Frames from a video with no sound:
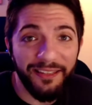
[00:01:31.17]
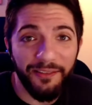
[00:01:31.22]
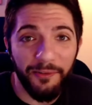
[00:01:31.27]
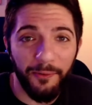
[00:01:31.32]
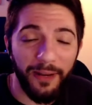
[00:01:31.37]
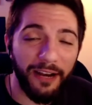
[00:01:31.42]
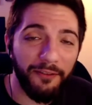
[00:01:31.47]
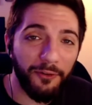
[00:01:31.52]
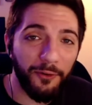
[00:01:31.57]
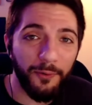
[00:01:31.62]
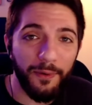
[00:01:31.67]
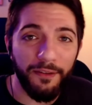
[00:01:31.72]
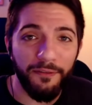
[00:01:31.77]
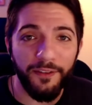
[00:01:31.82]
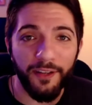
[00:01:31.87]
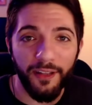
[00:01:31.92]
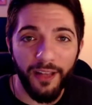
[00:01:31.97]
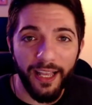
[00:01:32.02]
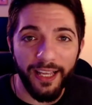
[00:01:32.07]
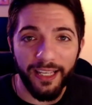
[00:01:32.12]
whenever we
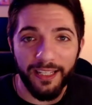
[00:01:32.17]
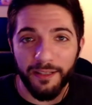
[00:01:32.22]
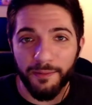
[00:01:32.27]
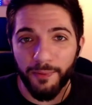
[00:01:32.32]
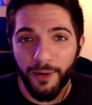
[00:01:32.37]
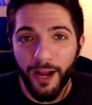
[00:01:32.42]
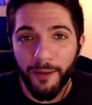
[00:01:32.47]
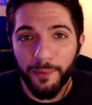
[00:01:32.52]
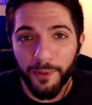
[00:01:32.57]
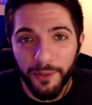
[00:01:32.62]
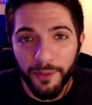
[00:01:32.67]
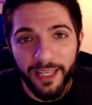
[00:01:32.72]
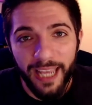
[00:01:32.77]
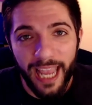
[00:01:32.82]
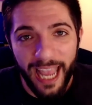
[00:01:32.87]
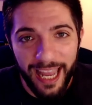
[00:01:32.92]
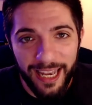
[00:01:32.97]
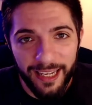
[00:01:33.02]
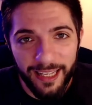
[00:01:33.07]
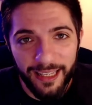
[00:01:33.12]
feel like it's properly
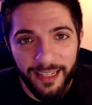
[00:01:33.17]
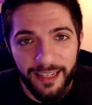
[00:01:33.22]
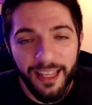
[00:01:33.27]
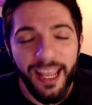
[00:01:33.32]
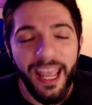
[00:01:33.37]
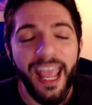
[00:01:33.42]
ended